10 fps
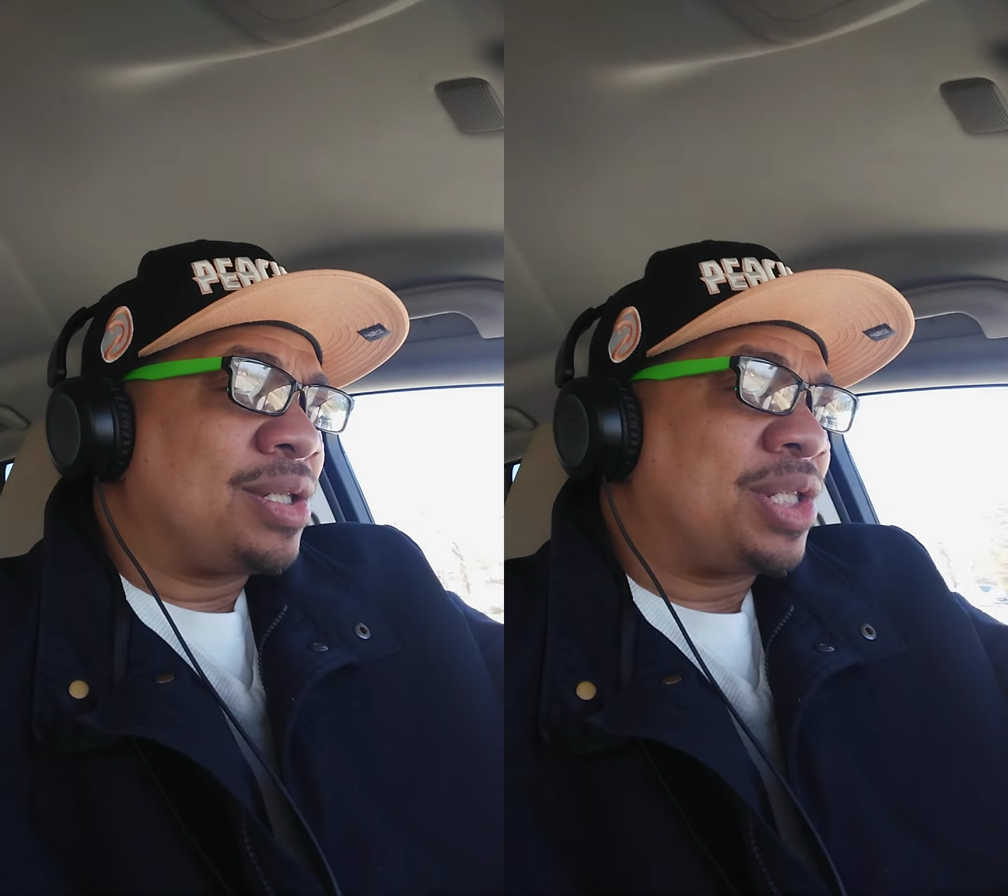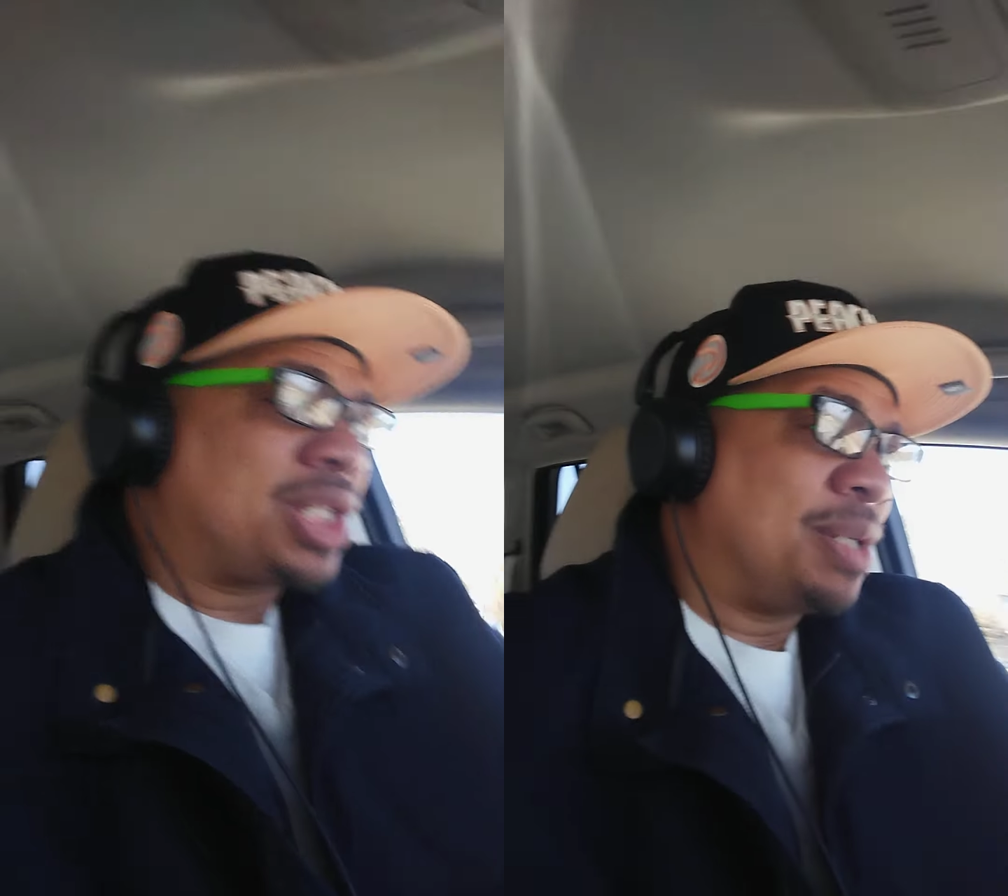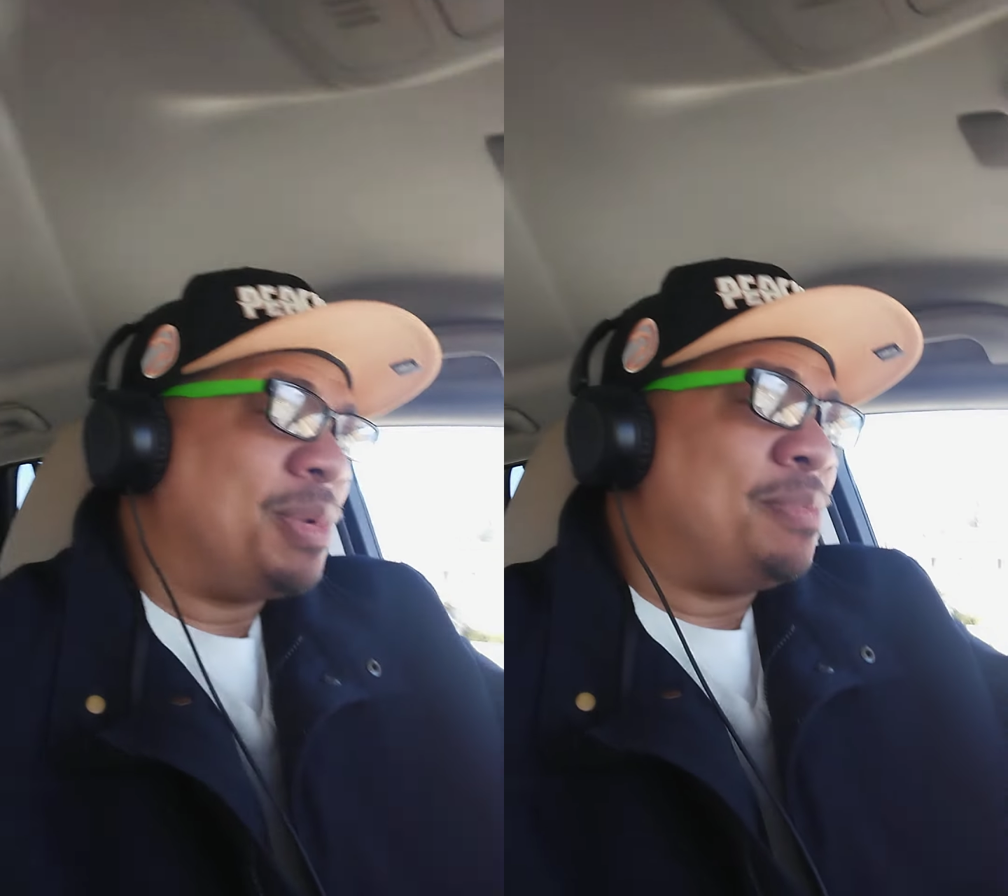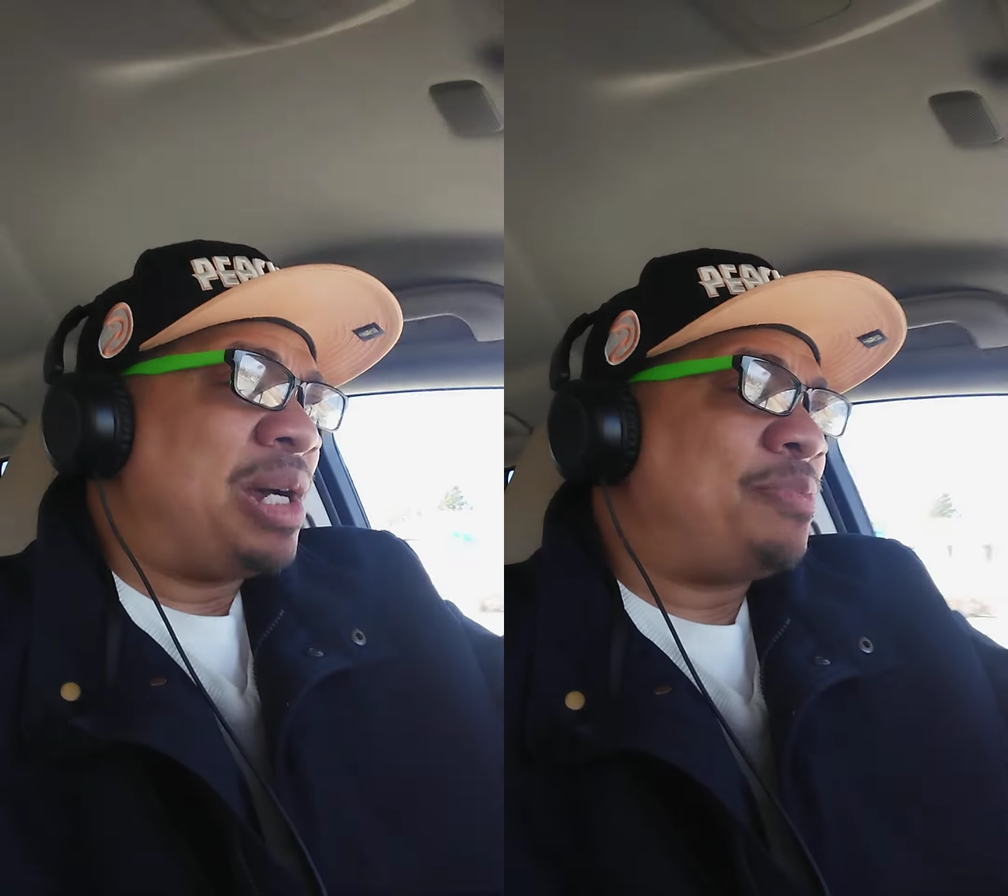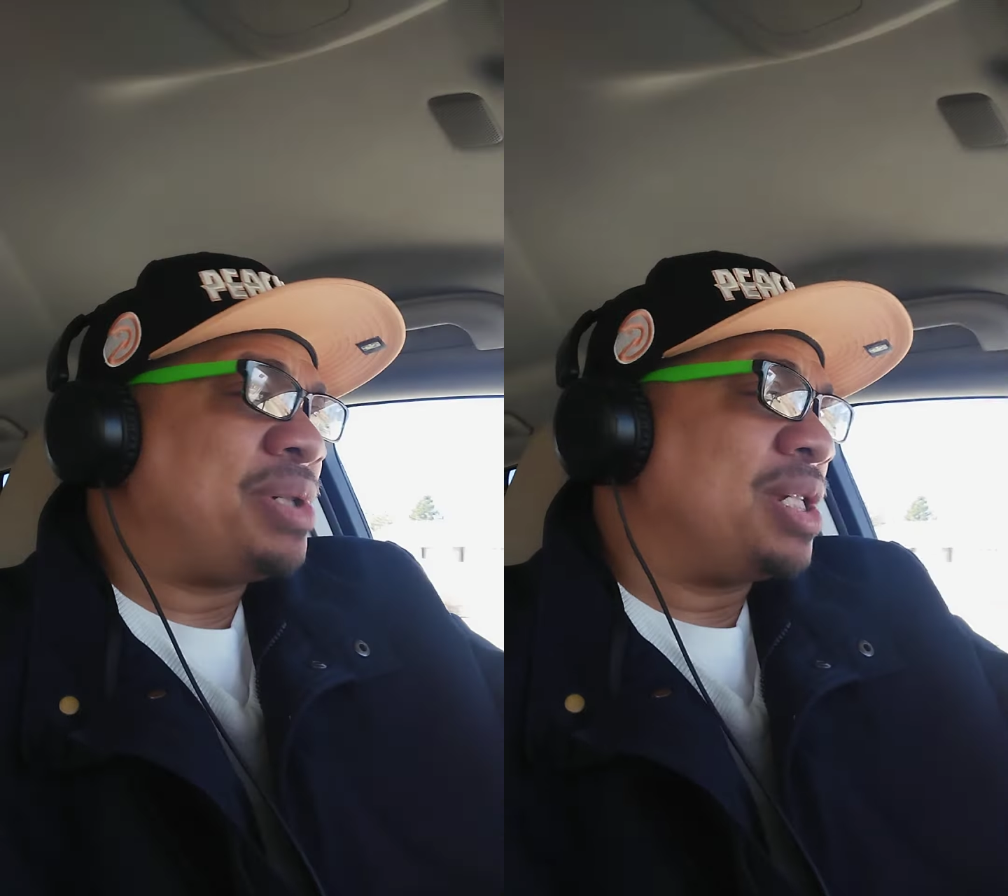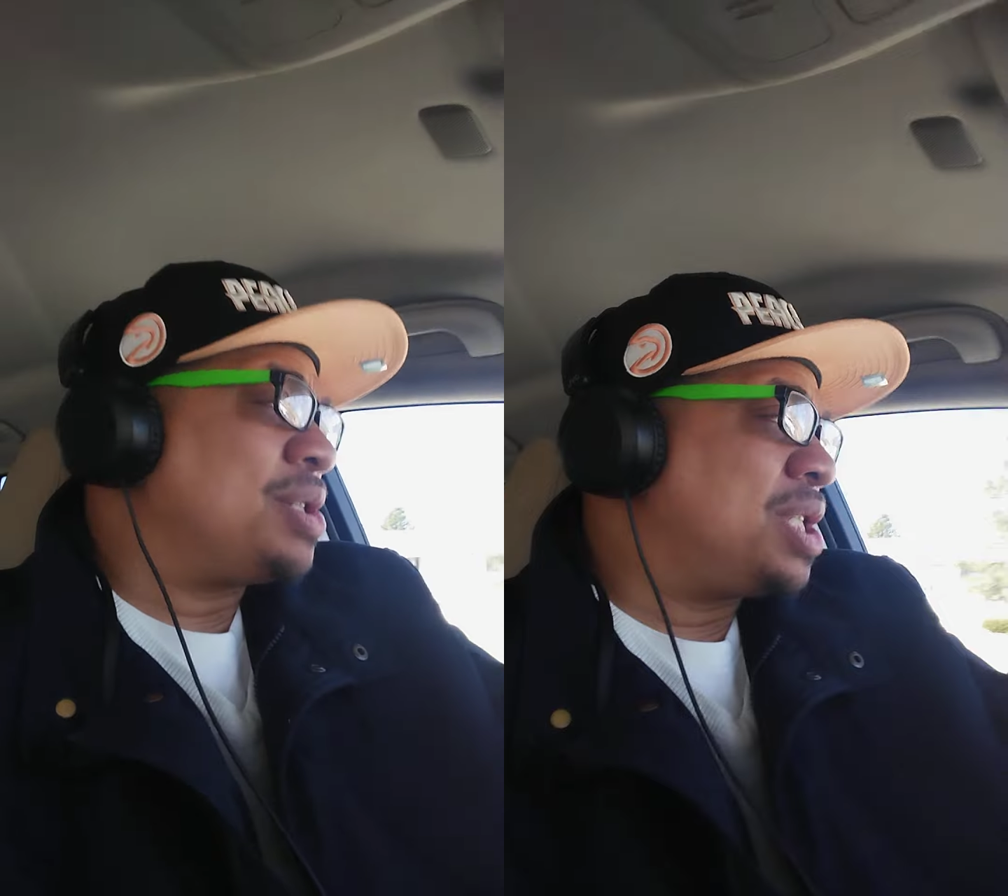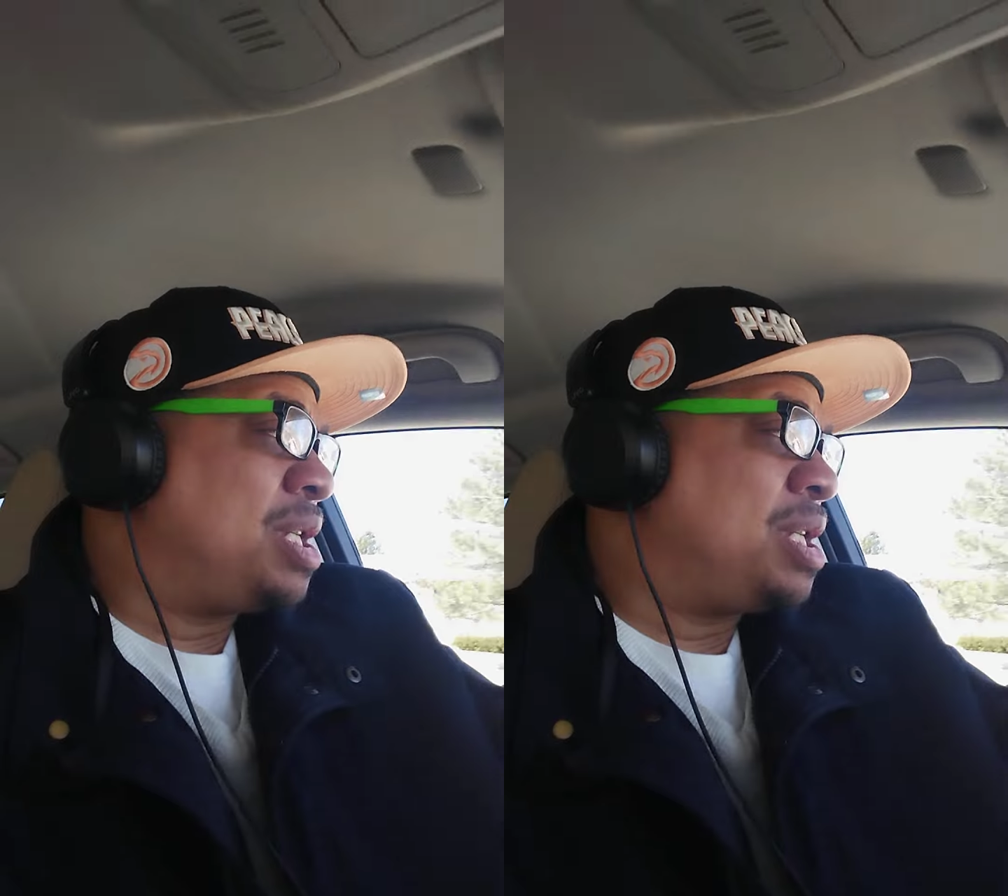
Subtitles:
some of my peers